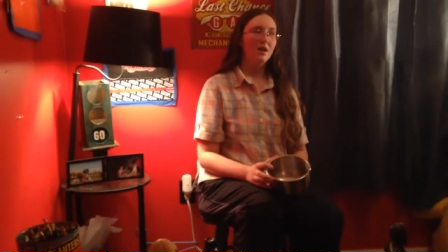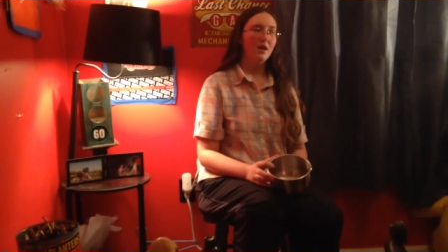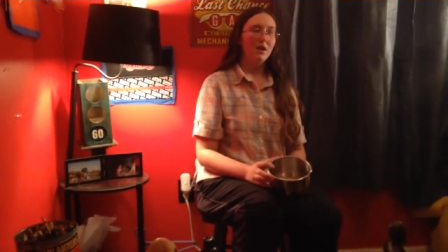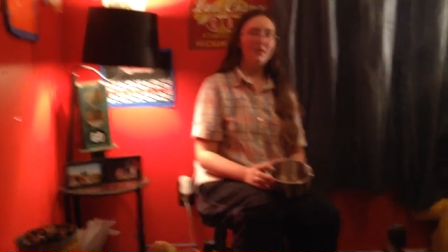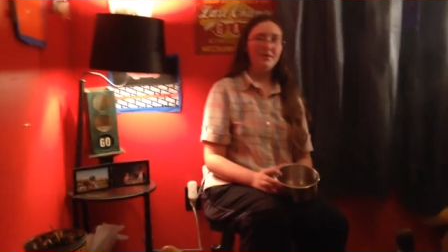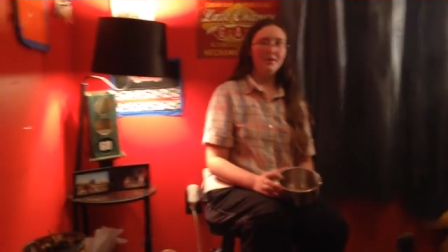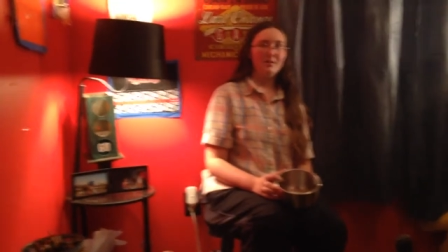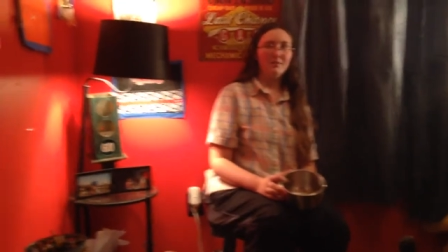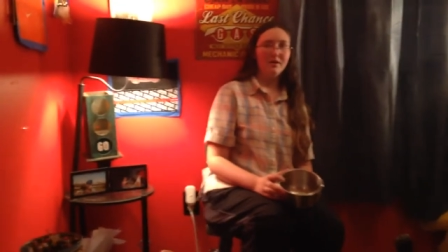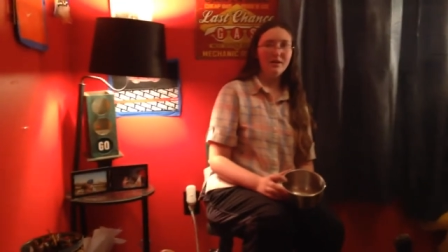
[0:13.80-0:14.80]
and whatever
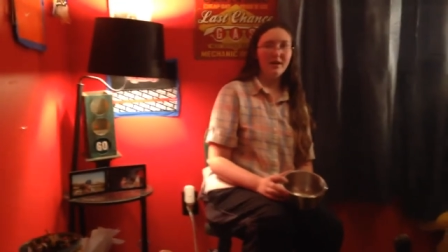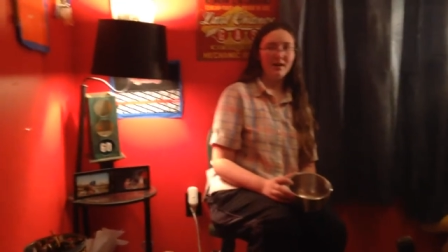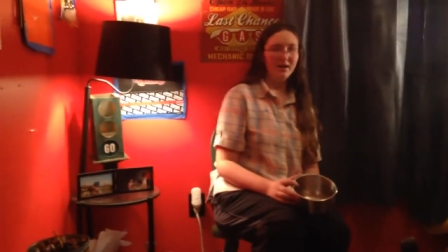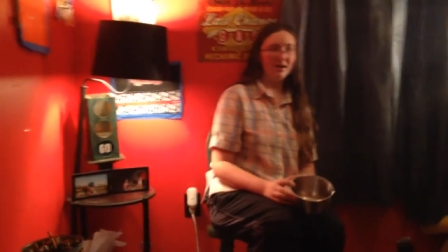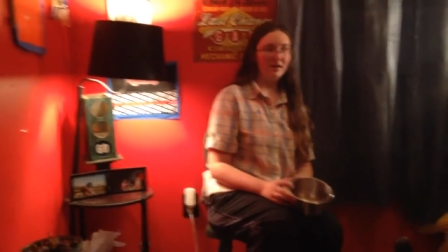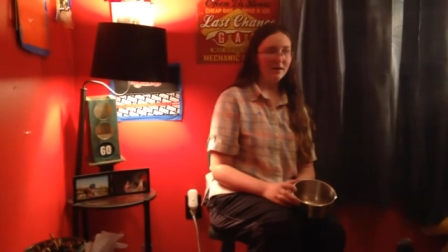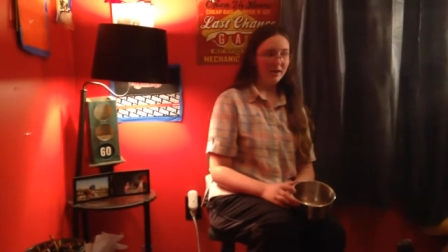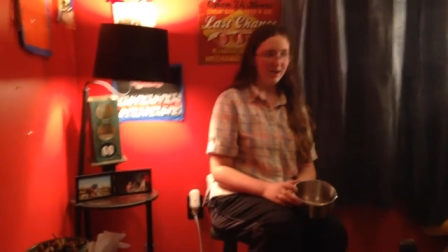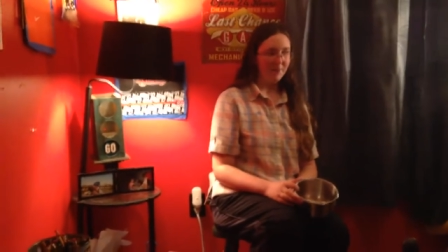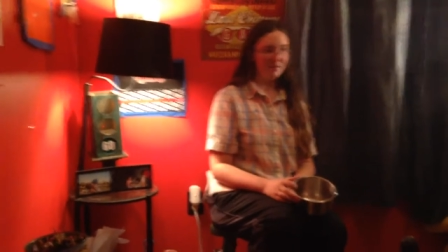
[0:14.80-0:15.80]
number I
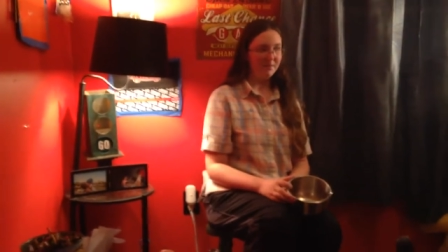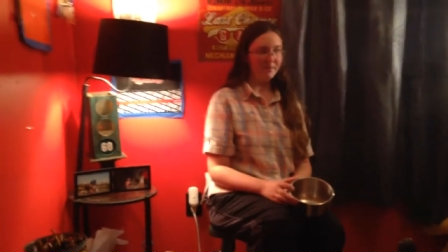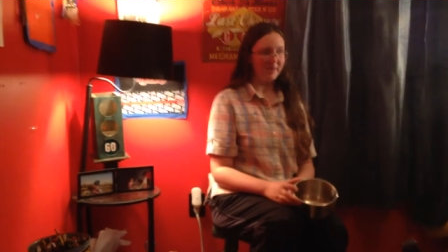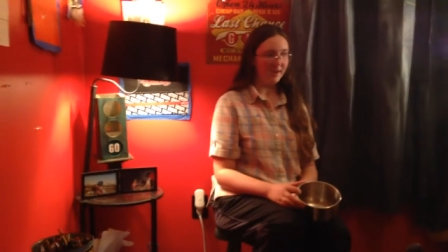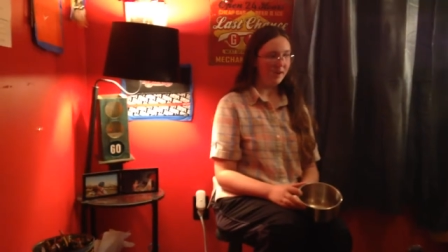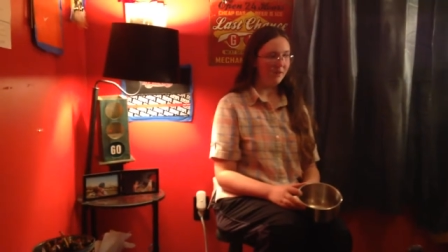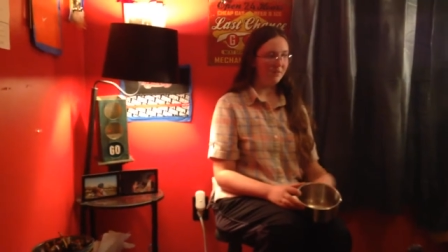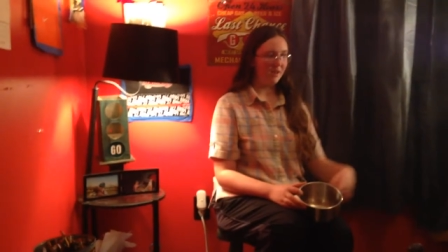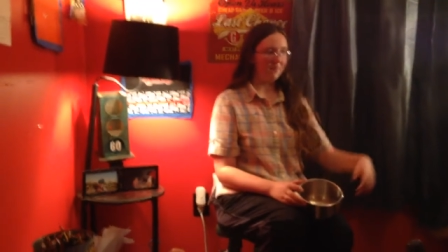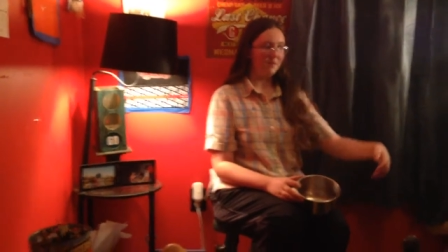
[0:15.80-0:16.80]
happen to pick out
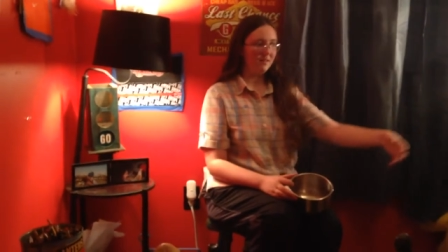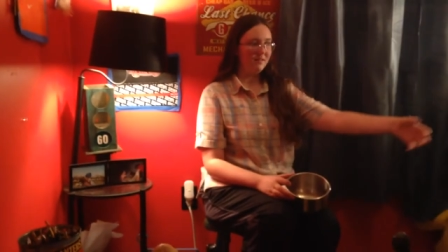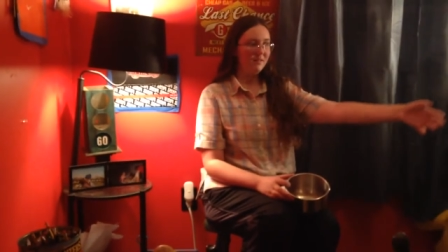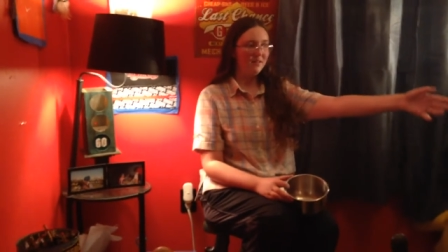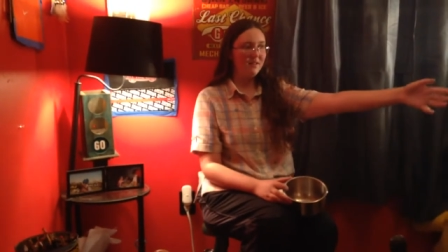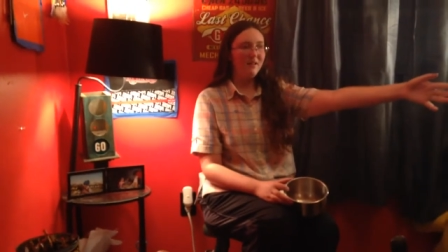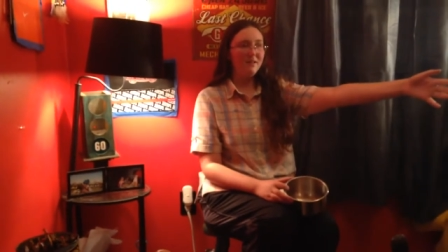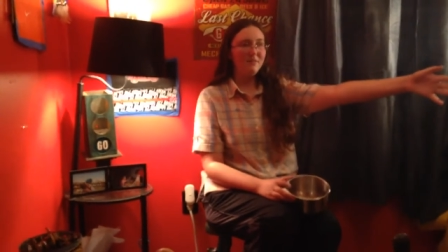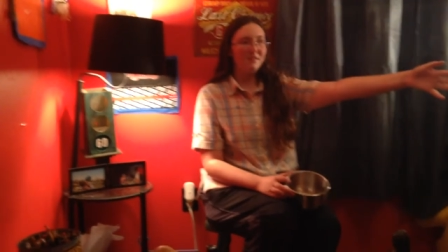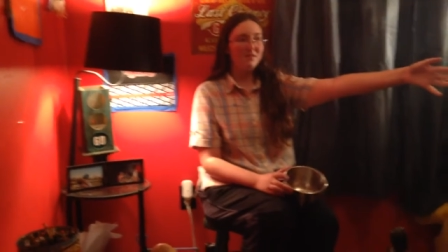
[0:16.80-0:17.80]
happens
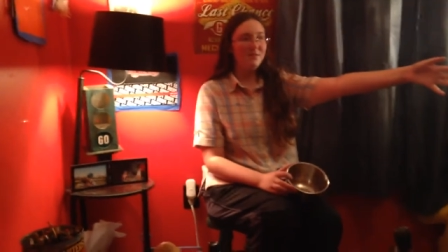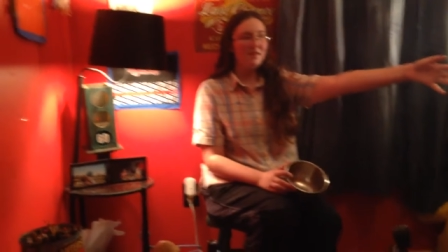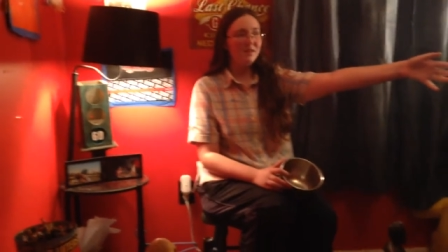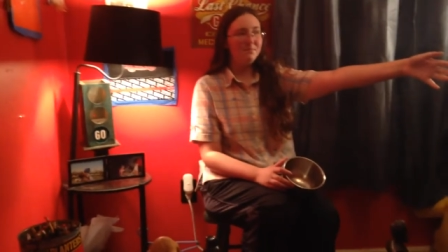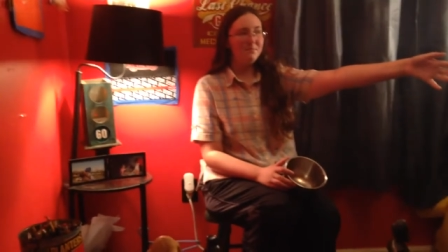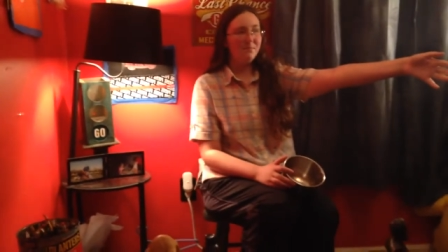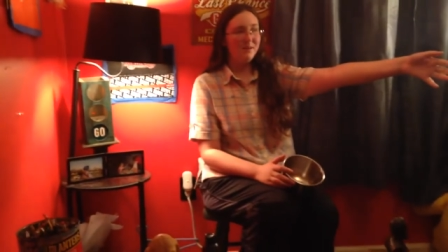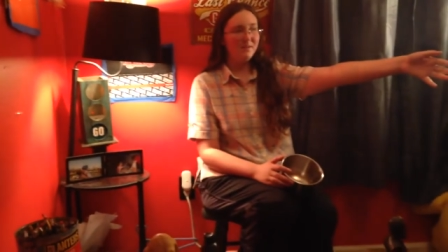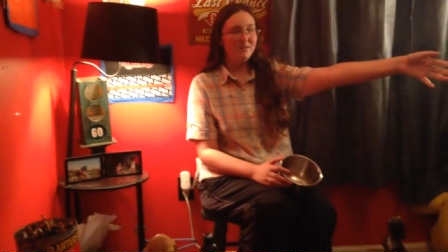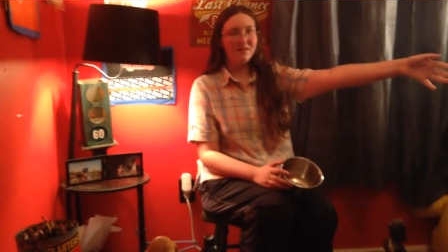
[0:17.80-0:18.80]
it's to be the
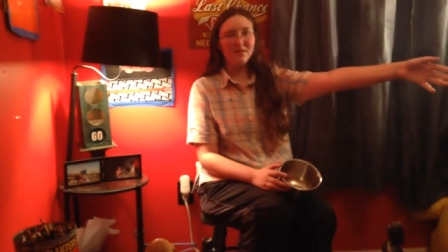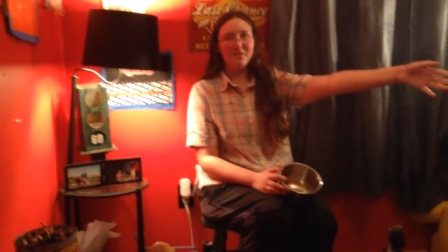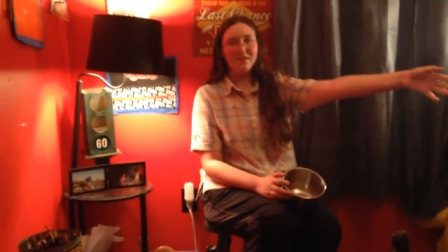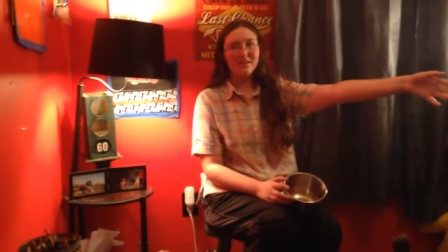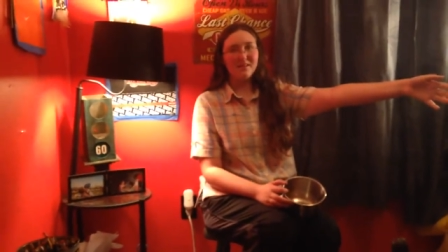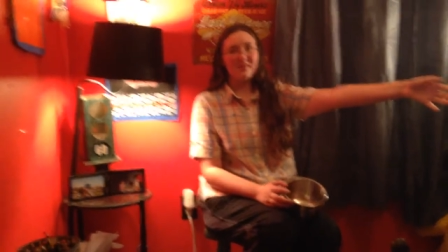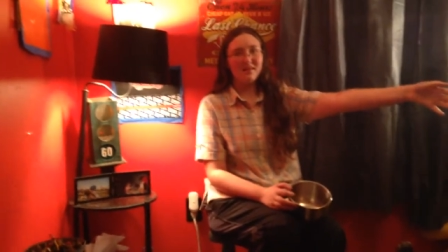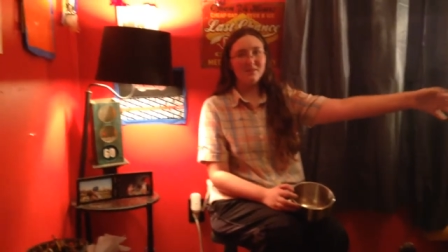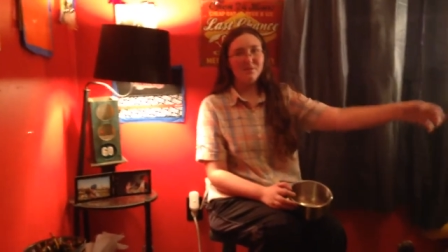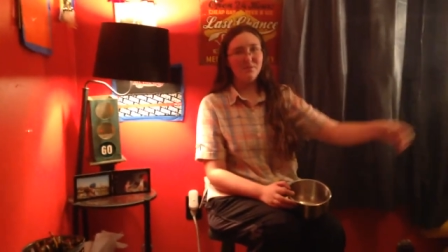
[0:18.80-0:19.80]
pair of clothing that
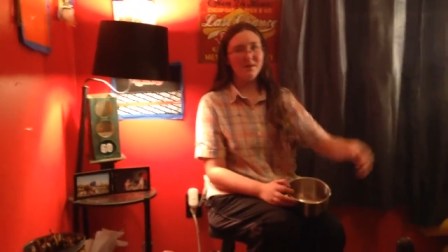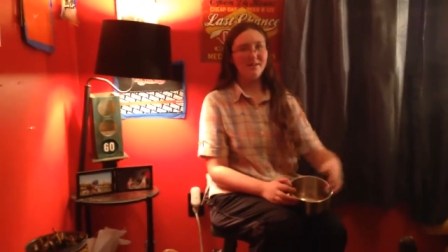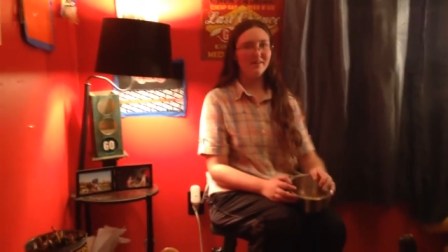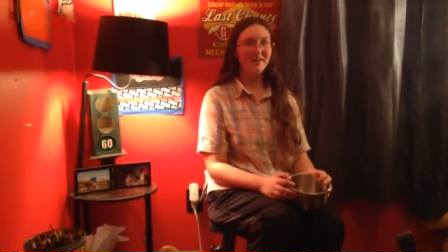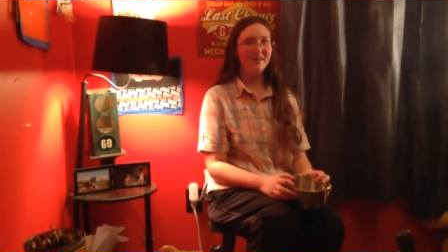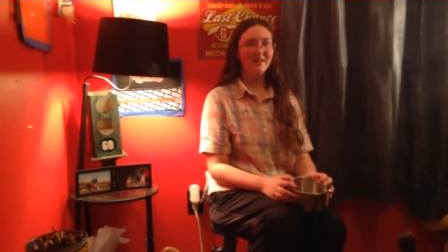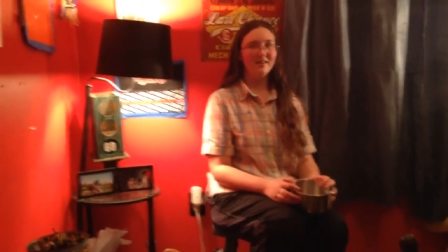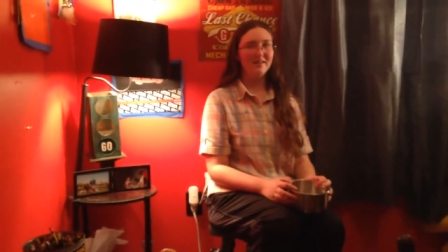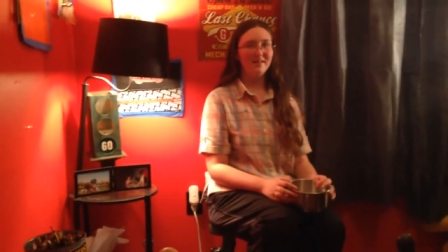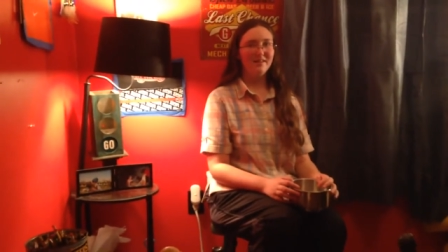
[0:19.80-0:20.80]
I'll be wearing.
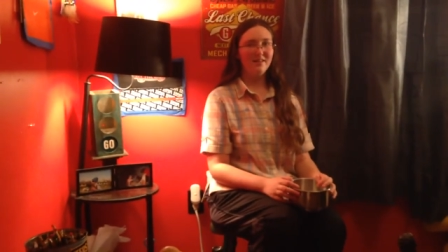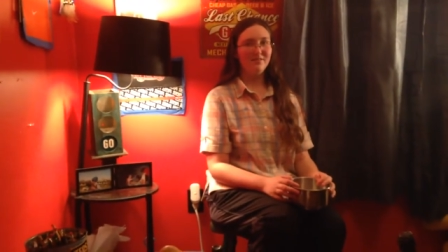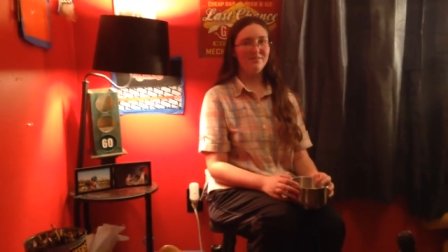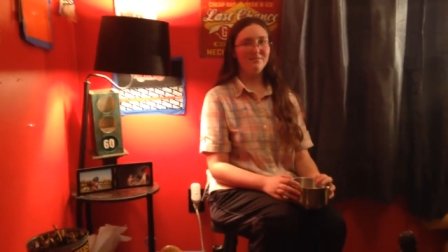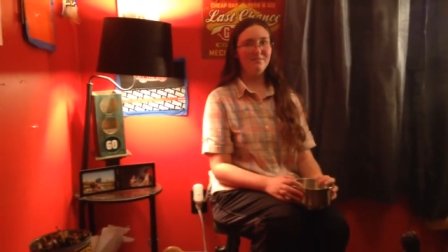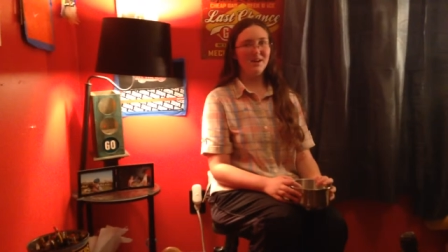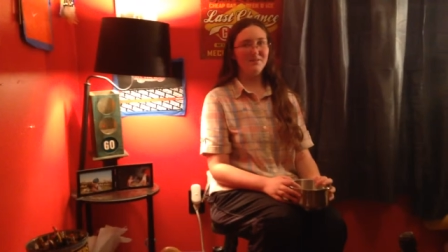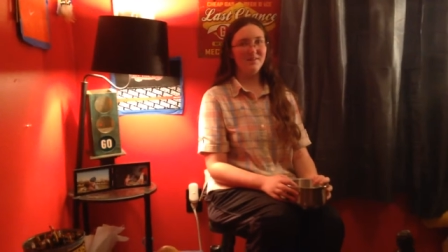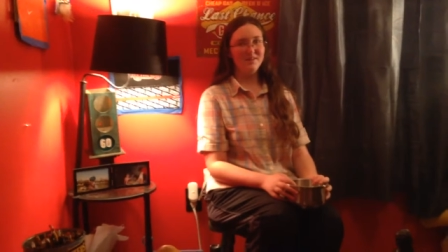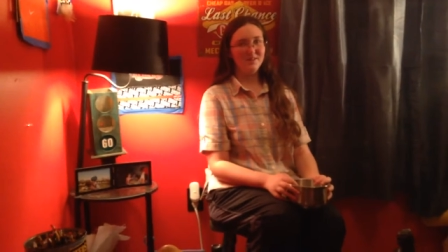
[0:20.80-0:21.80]
If my
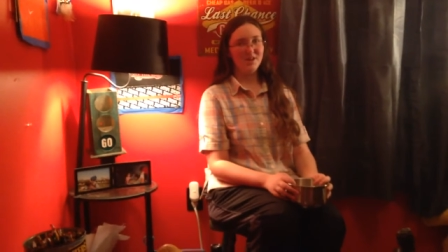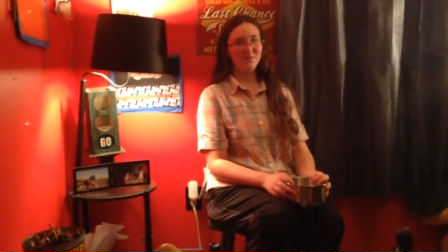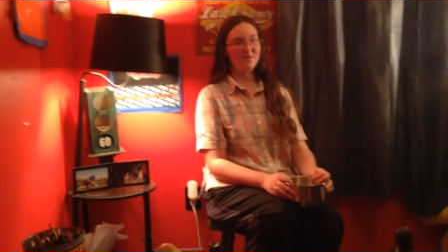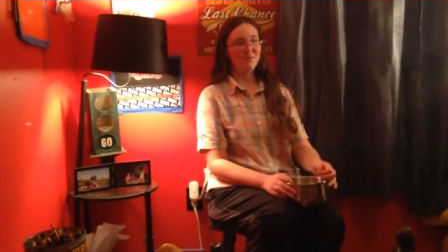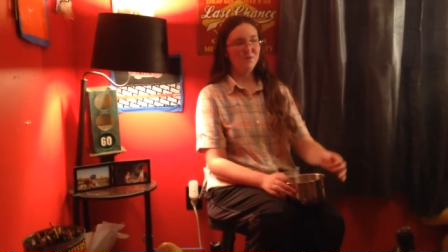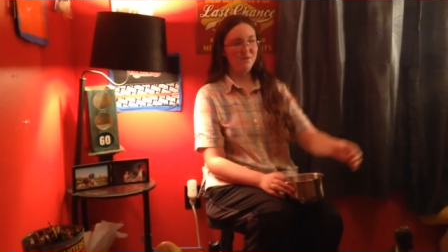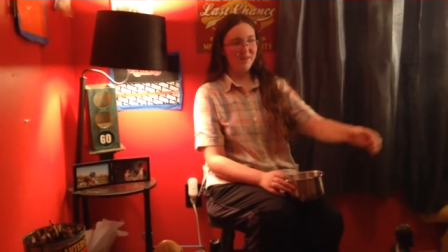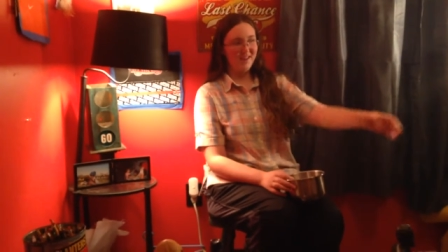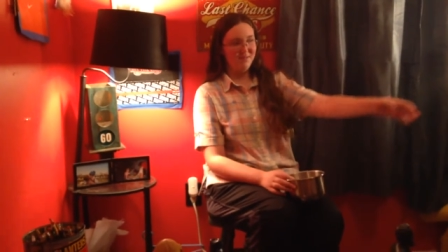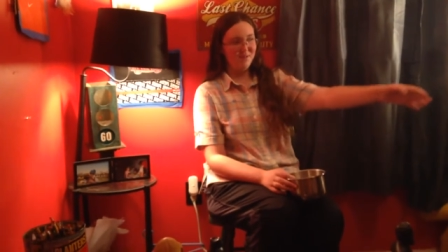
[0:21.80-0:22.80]
friend Jacob can move the
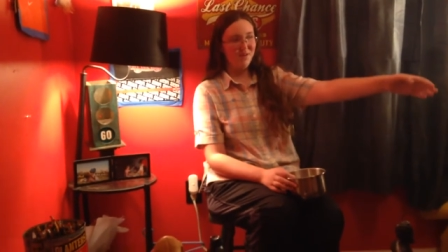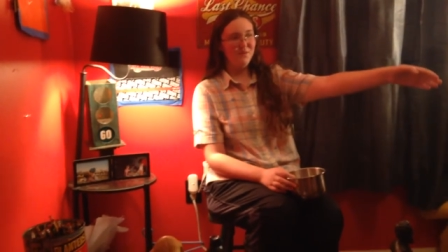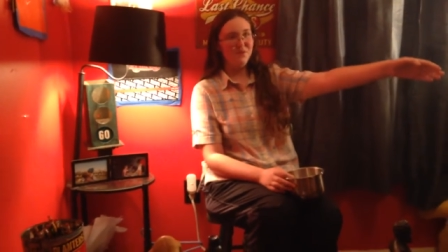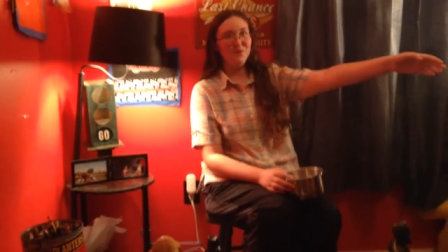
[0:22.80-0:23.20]
camera over to